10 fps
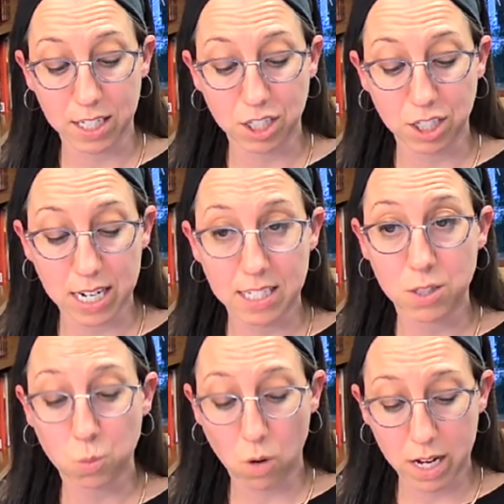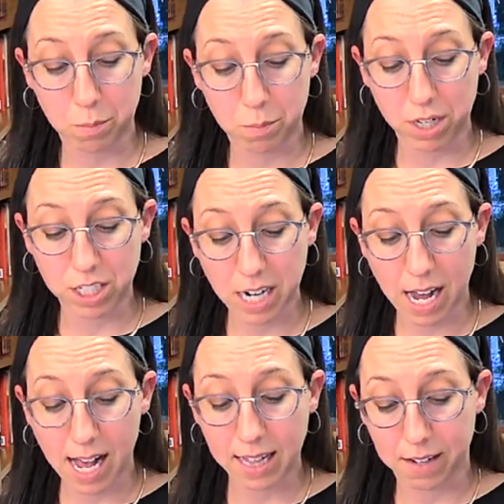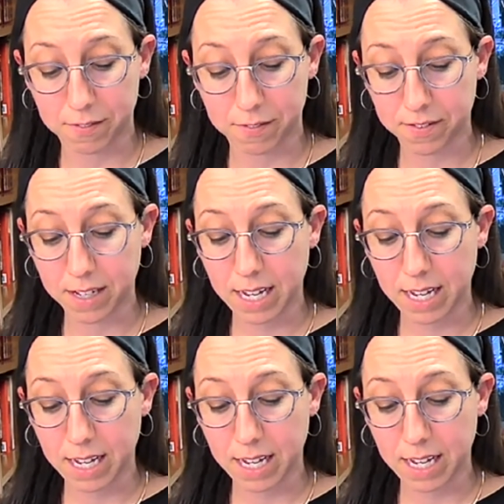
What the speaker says: in Genesis 1 in Breshit Aleph.